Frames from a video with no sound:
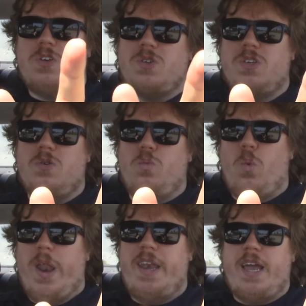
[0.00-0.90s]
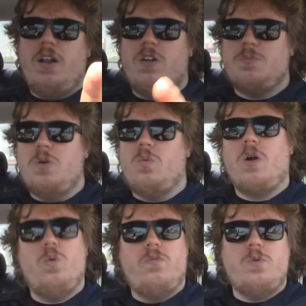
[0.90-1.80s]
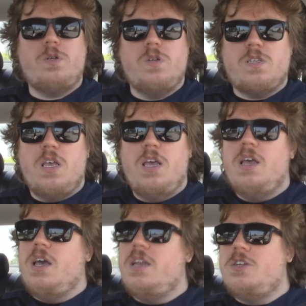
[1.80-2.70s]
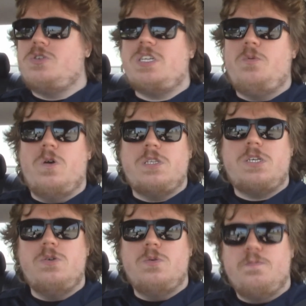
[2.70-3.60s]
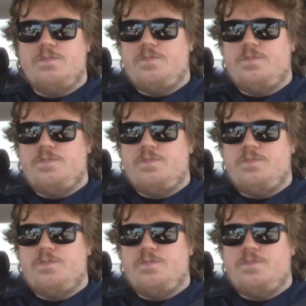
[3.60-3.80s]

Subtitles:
also One Night Ultimate Werewolf, which is an interesting one too.